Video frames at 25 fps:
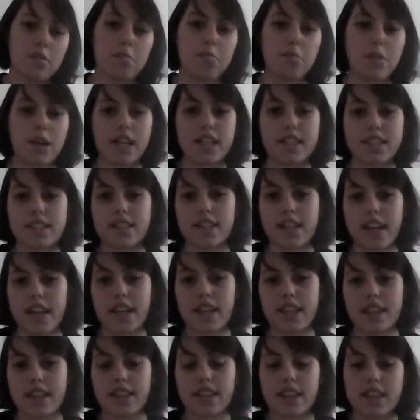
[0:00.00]
But
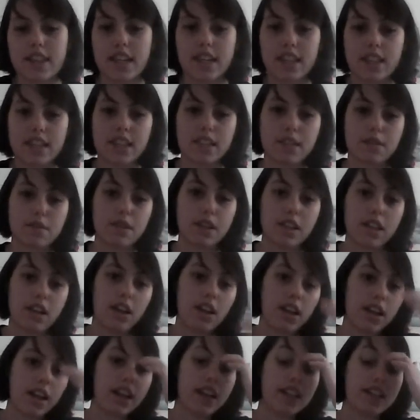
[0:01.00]
I think that's really
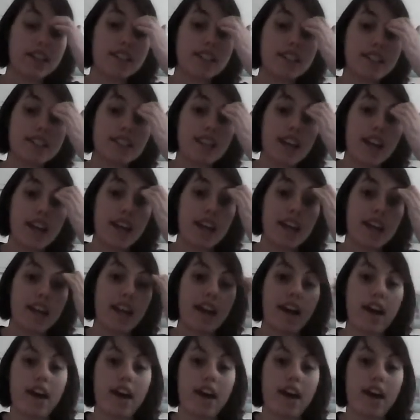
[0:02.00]
all I can say.